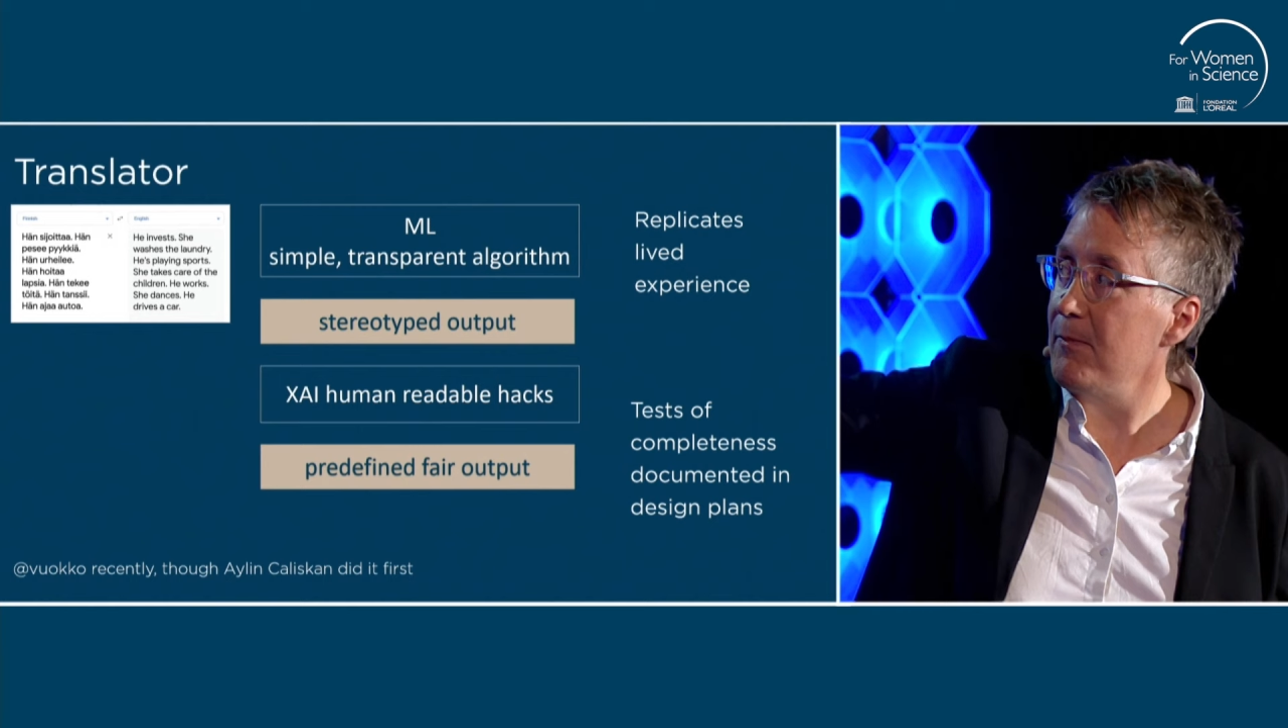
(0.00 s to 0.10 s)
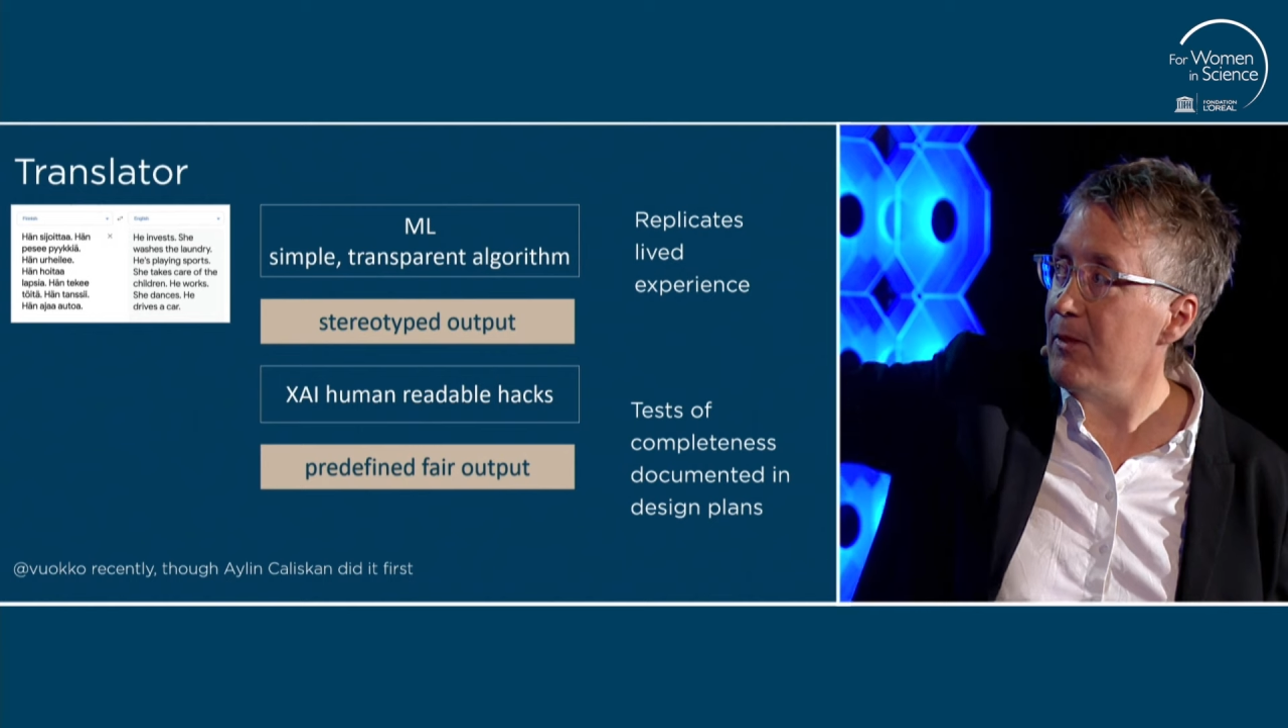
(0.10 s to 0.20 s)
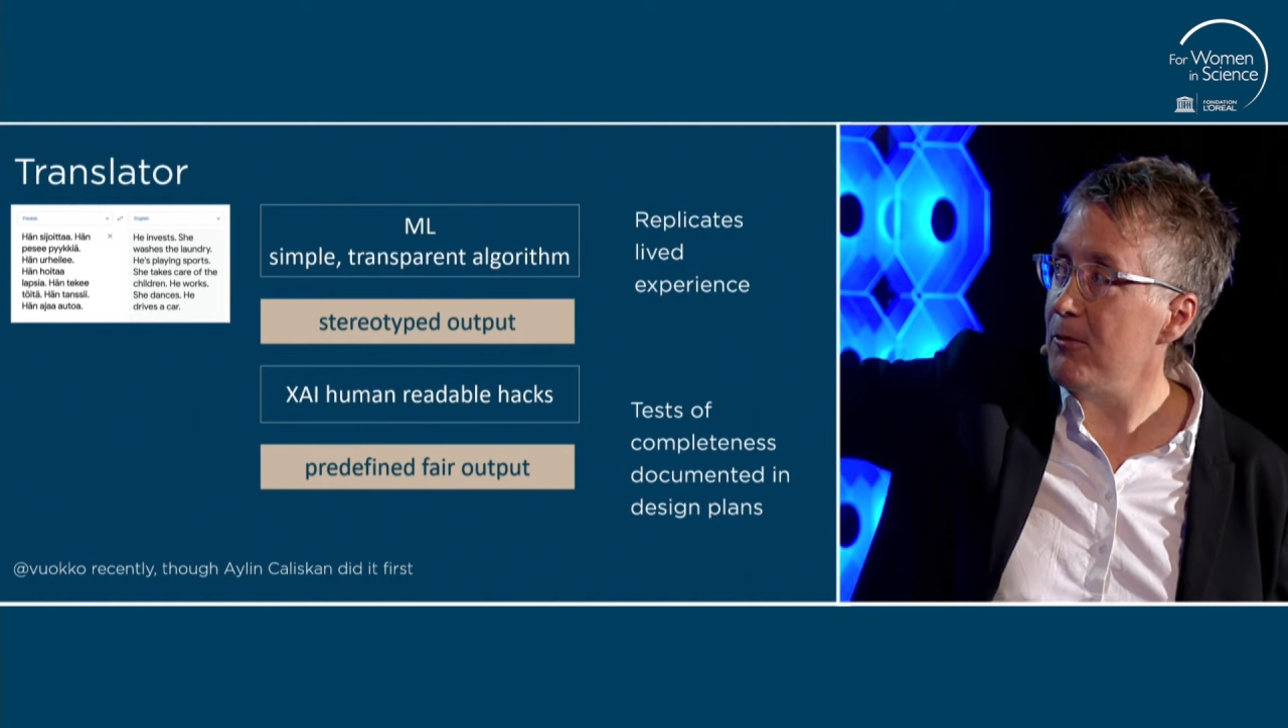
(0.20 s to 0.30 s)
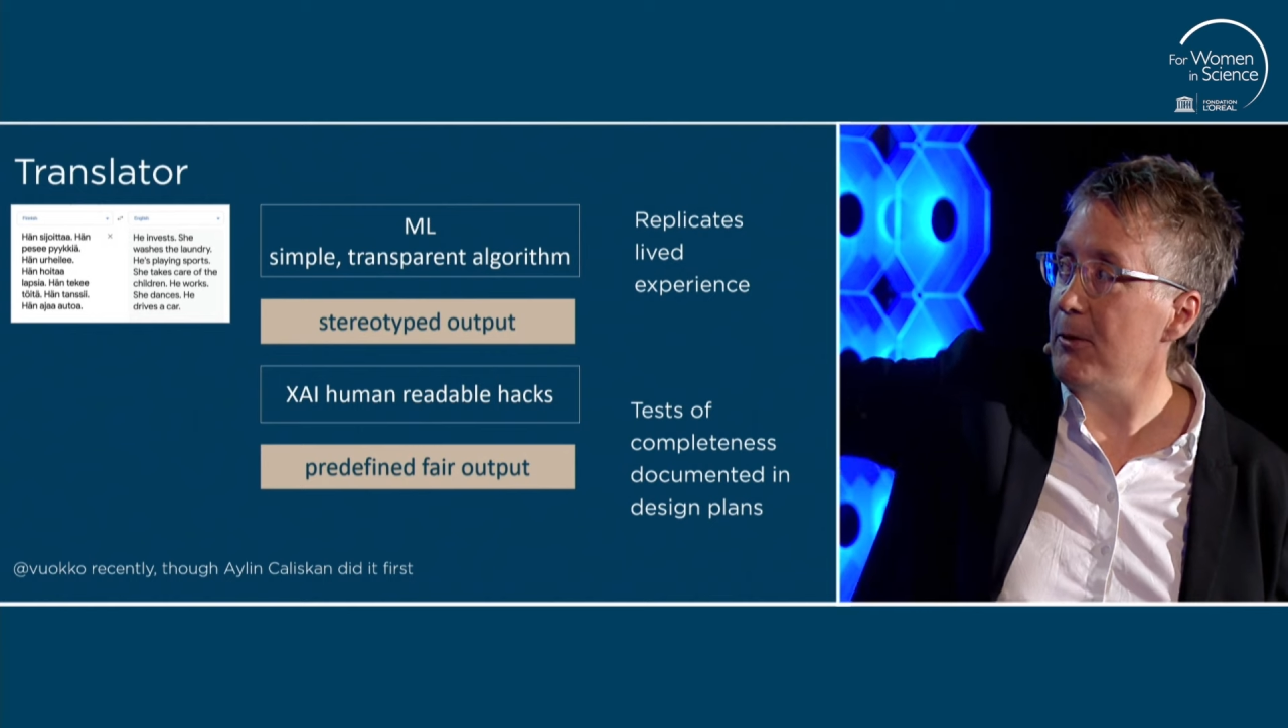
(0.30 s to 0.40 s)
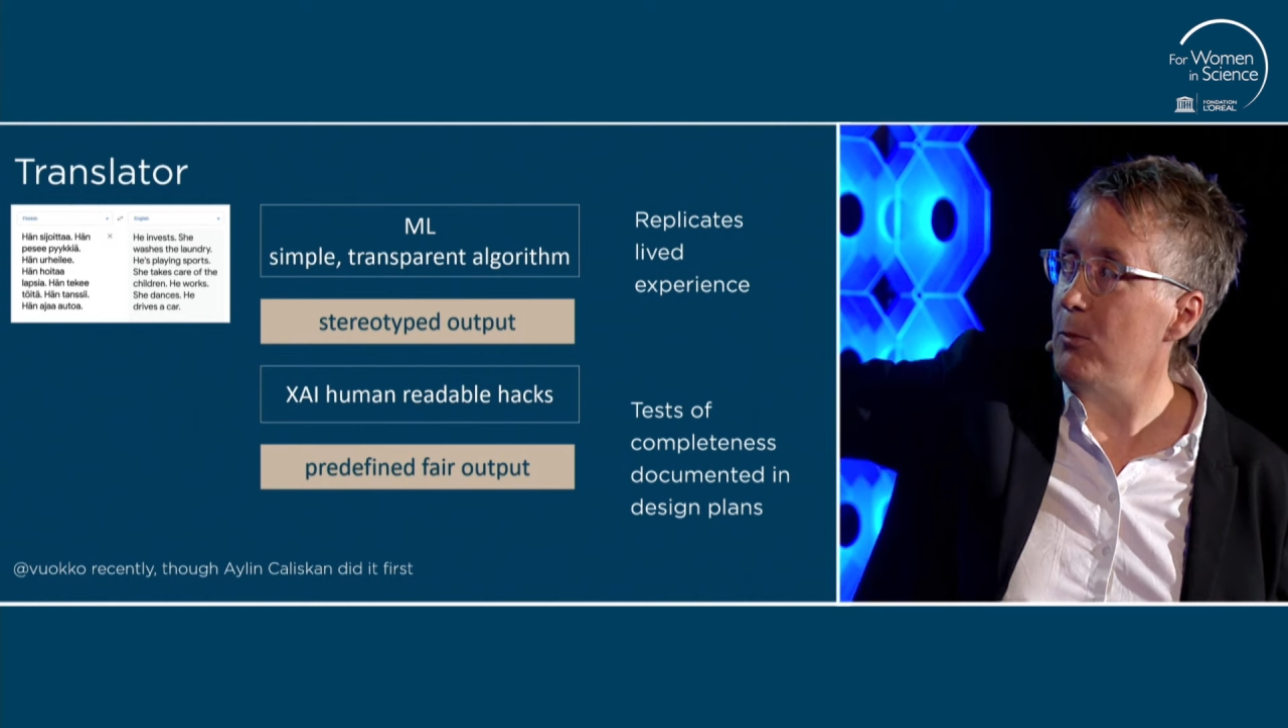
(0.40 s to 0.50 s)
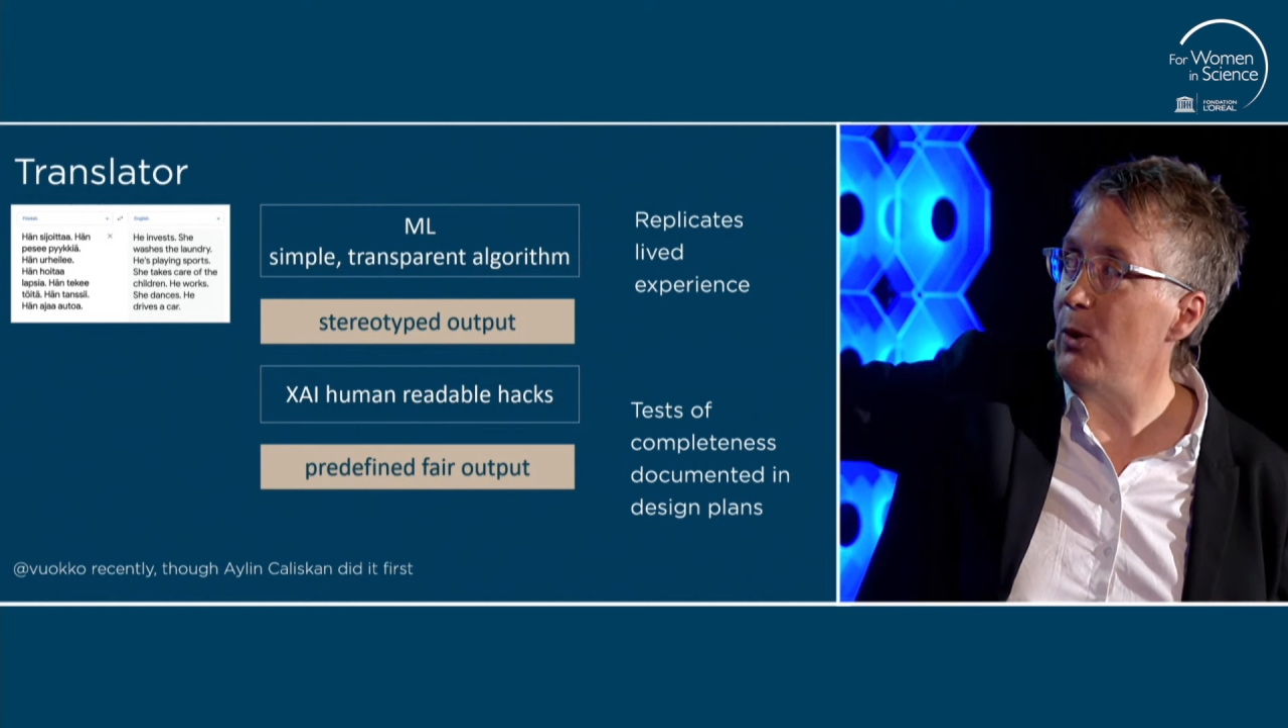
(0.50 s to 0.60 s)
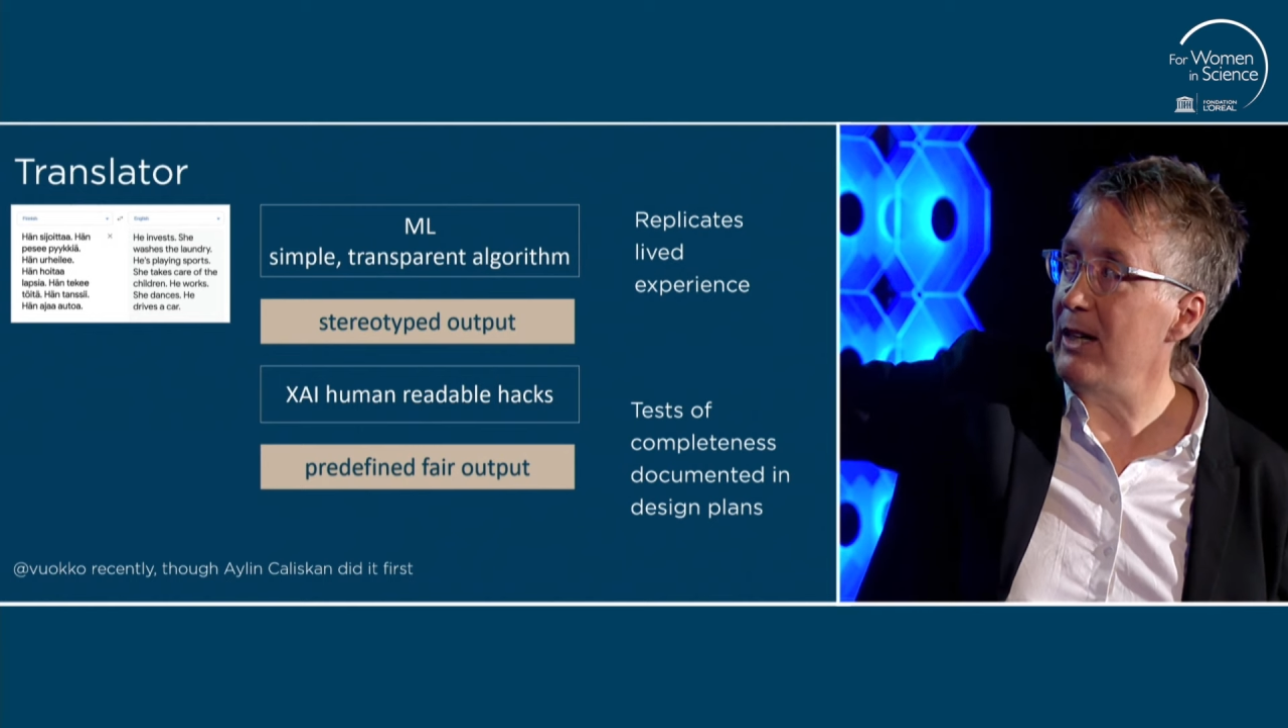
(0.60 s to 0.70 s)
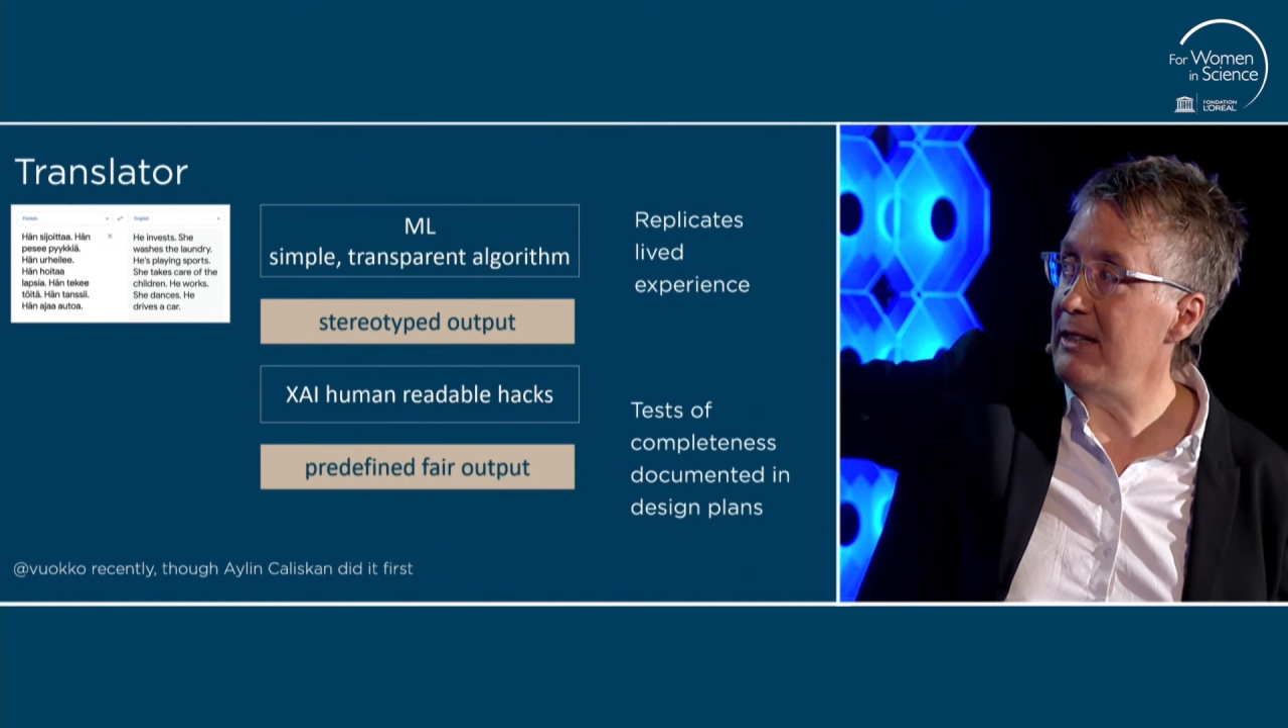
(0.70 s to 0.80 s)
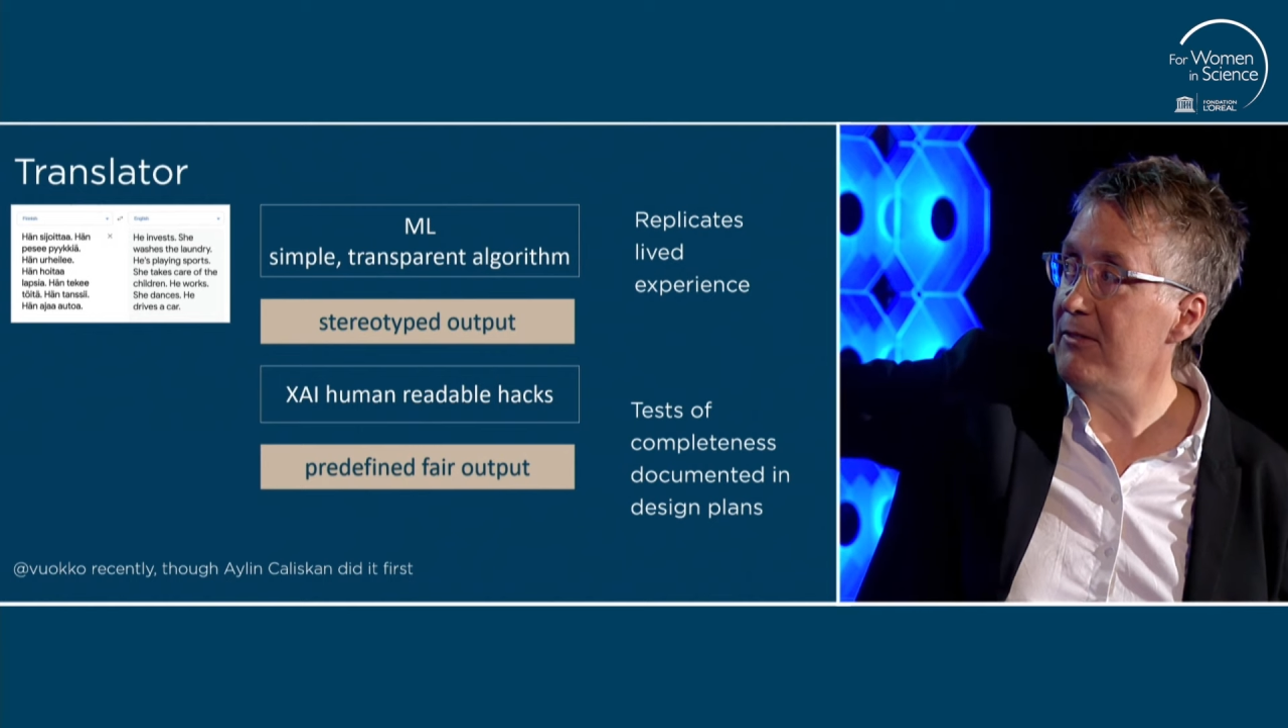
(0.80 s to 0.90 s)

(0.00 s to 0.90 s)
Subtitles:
from one